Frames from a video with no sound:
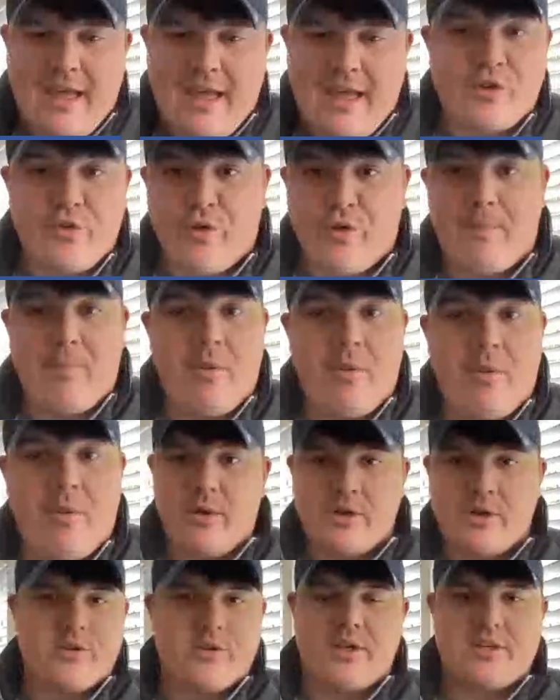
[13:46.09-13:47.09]
College
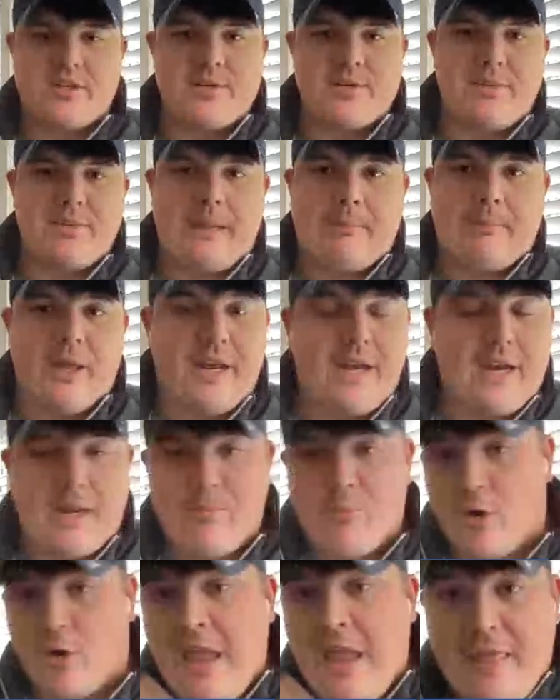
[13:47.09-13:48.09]
football, which isn't being played
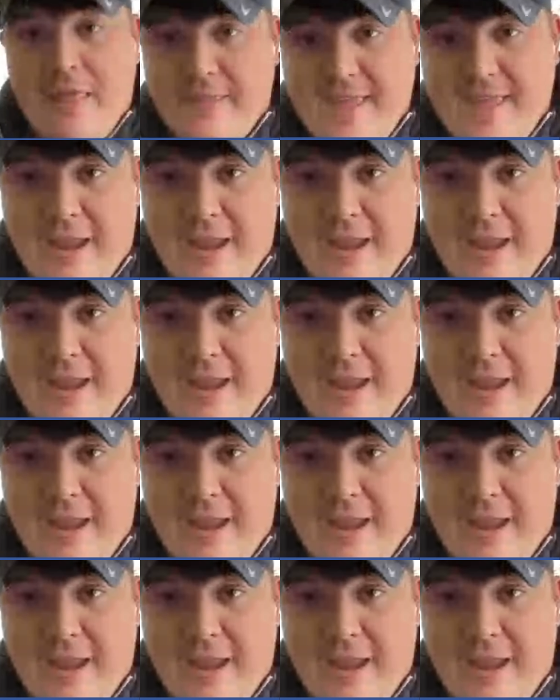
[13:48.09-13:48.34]
anymore.